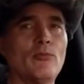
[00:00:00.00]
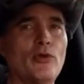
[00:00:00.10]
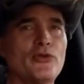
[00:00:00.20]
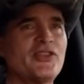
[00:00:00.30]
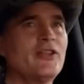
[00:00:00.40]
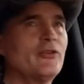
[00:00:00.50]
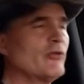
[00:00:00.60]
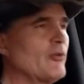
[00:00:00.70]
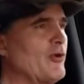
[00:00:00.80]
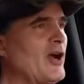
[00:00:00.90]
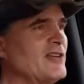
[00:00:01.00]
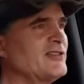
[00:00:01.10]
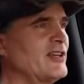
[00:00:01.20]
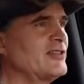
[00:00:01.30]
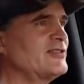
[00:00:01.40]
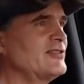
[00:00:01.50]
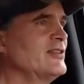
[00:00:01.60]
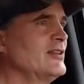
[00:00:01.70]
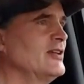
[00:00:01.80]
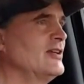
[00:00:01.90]
Proceed through the process
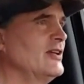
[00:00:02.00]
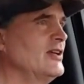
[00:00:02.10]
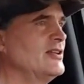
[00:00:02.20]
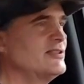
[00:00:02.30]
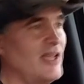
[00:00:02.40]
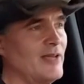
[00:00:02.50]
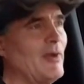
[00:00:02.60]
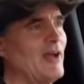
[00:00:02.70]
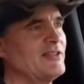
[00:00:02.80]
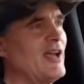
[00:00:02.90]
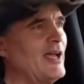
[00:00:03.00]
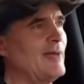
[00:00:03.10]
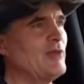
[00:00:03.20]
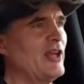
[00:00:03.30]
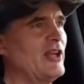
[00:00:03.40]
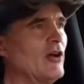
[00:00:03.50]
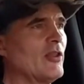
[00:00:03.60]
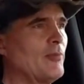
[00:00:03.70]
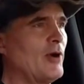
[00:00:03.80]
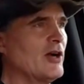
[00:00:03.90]
take my time getting all
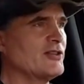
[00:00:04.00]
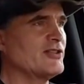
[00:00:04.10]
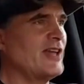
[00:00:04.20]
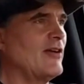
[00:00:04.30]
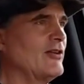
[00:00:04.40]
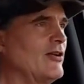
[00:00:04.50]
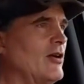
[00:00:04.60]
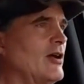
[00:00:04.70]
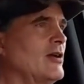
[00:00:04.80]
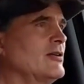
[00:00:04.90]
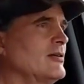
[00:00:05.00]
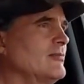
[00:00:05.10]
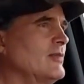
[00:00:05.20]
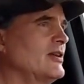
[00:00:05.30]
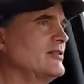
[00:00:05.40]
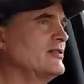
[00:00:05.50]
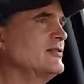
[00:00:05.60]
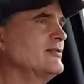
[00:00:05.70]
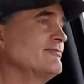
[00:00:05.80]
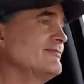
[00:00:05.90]
the parts down and on.
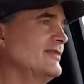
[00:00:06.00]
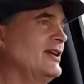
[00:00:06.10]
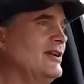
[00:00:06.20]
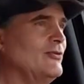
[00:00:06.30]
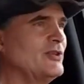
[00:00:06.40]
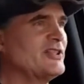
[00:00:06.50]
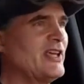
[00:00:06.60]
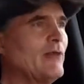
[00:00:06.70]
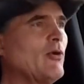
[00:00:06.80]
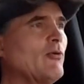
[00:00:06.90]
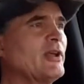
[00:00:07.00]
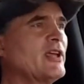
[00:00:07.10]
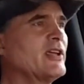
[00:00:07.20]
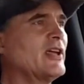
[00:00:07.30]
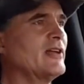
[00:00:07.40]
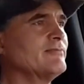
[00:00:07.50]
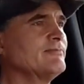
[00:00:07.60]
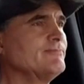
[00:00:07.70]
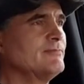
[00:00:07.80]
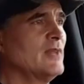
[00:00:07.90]
But we take what we can
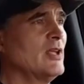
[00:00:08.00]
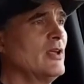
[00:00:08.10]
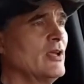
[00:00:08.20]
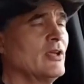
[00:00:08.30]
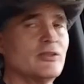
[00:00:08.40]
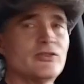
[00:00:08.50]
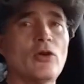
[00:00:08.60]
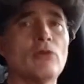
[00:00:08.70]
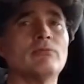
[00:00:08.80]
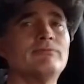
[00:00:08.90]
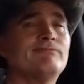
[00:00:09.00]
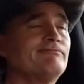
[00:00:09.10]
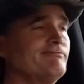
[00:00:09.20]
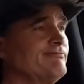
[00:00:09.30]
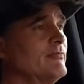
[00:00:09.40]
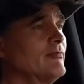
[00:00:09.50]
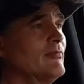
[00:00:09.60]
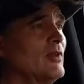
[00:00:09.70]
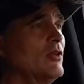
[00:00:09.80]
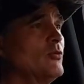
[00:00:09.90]
get. So,
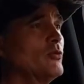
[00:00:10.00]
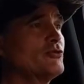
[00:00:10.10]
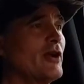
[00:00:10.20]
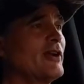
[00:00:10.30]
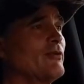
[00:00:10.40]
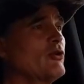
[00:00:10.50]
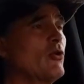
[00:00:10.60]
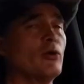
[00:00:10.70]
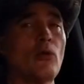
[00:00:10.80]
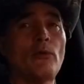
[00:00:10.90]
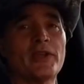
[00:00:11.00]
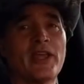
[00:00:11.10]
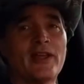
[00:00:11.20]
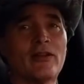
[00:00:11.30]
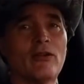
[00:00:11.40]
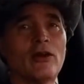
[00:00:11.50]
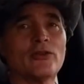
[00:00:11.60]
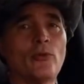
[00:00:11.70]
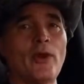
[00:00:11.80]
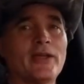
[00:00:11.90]
we'll try to record what we can along
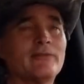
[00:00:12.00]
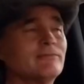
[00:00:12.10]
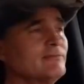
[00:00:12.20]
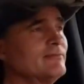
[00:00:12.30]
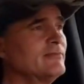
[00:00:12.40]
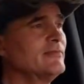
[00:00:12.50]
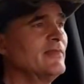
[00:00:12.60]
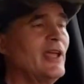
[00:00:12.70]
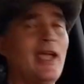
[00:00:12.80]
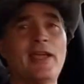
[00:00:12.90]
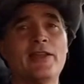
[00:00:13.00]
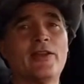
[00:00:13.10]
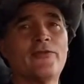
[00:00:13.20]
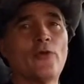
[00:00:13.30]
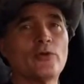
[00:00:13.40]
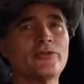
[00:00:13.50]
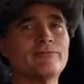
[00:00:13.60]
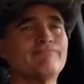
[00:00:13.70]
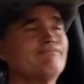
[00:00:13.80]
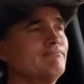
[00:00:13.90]
the way. Hang in there, folks.
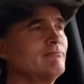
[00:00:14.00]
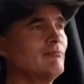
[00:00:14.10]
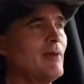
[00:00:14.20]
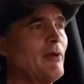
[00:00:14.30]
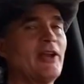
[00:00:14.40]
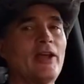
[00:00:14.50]
Bye-bye